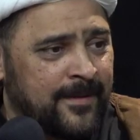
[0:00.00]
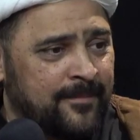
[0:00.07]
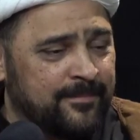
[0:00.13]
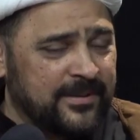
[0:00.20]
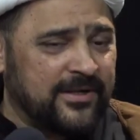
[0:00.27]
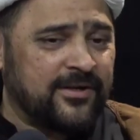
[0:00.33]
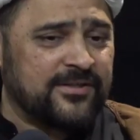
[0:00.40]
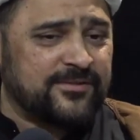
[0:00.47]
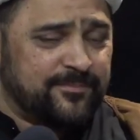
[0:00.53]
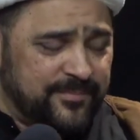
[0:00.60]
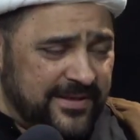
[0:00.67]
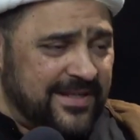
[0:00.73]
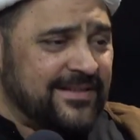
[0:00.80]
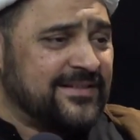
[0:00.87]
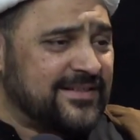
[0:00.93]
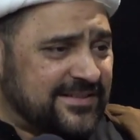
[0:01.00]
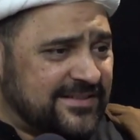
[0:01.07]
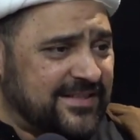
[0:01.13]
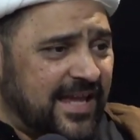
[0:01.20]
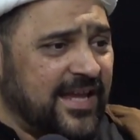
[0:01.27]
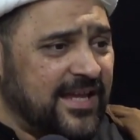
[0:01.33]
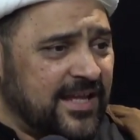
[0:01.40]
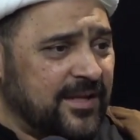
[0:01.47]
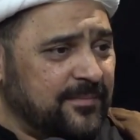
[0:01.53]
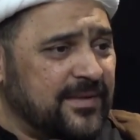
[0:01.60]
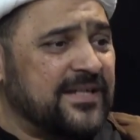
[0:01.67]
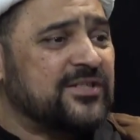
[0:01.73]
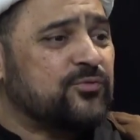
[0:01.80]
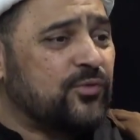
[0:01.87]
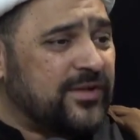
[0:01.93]
Because being the same
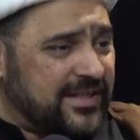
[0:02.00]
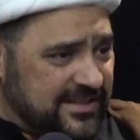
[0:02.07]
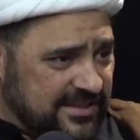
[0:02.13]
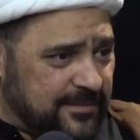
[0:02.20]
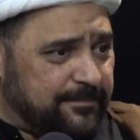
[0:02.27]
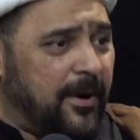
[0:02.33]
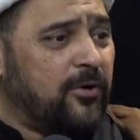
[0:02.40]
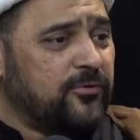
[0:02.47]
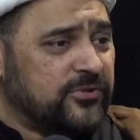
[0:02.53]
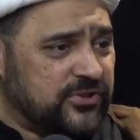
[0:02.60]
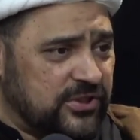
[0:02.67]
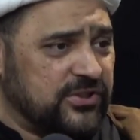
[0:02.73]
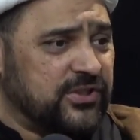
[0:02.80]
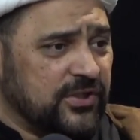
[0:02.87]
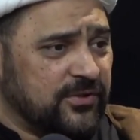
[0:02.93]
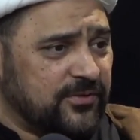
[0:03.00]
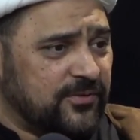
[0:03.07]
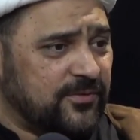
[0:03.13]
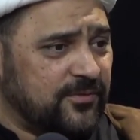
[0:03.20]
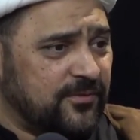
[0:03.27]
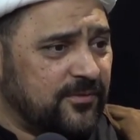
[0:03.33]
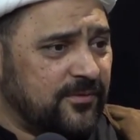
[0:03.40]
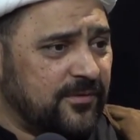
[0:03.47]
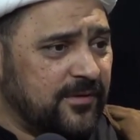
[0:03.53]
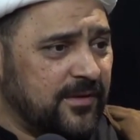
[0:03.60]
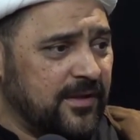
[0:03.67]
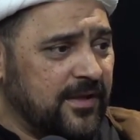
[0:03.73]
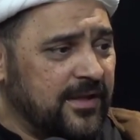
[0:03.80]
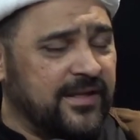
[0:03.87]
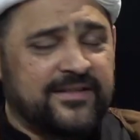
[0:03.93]
is what it's supposed to do.
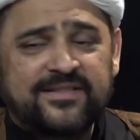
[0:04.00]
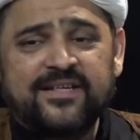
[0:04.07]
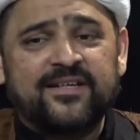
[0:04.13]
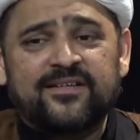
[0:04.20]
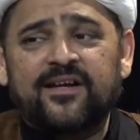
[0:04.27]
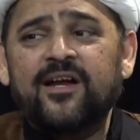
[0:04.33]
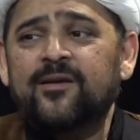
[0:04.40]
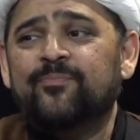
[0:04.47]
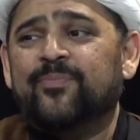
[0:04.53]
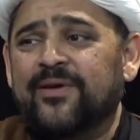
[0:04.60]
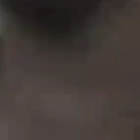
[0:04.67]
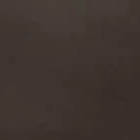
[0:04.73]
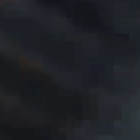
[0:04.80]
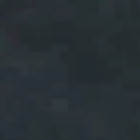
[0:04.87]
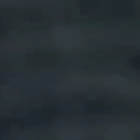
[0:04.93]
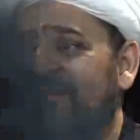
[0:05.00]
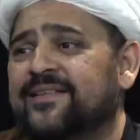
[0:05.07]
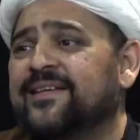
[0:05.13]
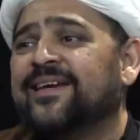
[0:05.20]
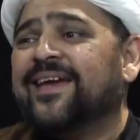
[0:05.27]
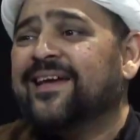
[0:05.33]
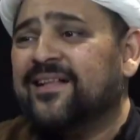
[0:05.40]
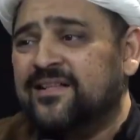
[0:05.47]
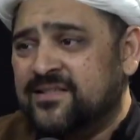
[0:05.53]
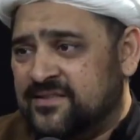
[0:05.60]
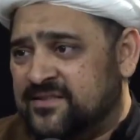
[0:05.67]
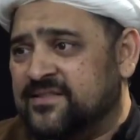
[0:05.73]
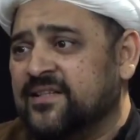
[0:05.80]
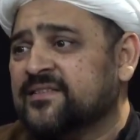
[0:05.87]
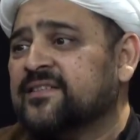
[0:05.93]
It cannot be anything
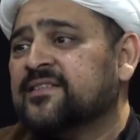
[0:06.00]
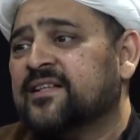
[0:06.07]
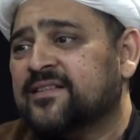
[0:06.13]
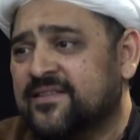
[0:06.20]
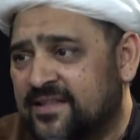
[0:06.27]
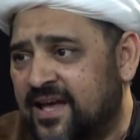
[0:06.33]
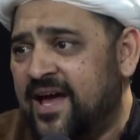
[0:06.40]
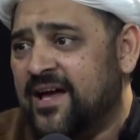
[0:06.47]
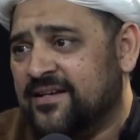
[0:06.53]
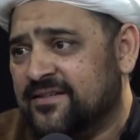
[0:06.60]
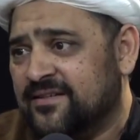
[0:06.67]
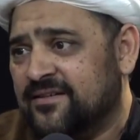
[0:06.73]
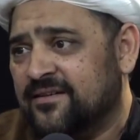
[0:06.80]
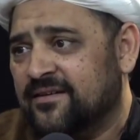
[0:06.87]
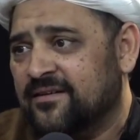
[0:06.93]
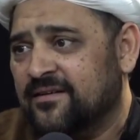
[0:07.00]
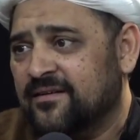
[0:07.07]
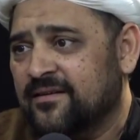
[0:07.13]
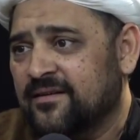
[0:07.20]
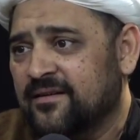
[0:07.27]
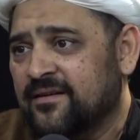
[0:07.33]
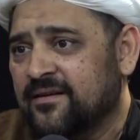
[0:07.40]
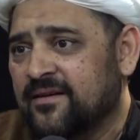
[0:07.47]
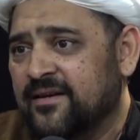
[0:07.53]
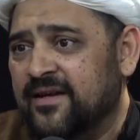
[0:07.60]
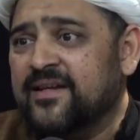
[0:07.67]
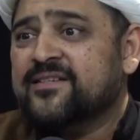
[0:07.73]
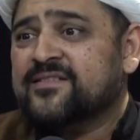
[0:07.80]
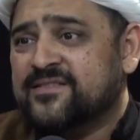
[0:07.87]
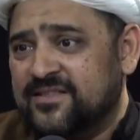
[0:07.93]
else other than that.
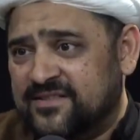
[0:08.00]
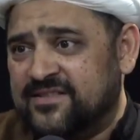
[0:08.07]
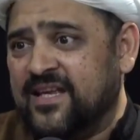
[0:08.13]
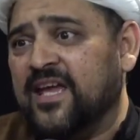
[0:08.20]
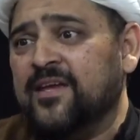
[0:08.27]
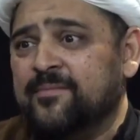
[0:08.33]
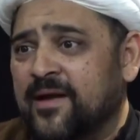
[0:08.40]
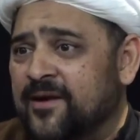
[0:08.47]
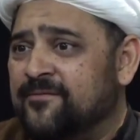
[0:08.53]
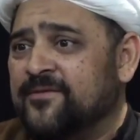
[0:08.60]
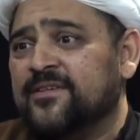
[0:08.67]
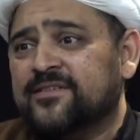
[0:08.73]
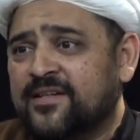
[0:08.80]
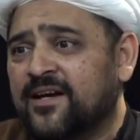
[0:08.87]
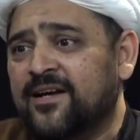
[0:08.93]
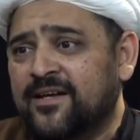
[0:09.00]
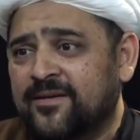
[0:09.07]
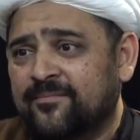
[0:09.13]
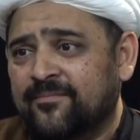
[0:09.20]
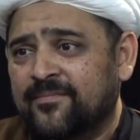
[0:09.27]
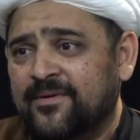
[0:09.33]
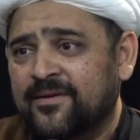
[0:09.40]
It's the same every time.